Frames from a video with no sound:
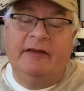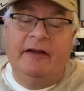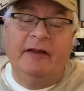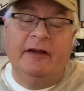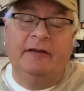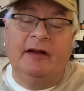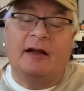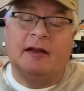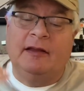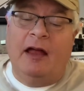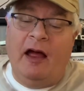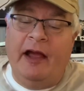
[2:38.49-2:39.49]
to the
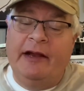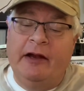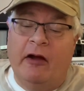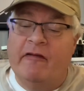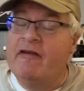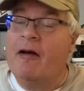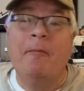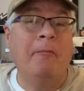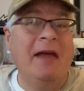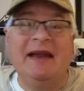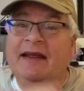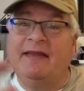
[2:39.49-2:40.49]
decline of
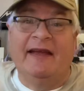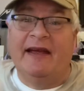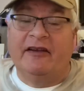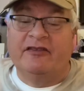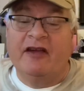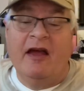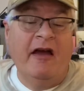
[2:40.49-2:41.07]
many things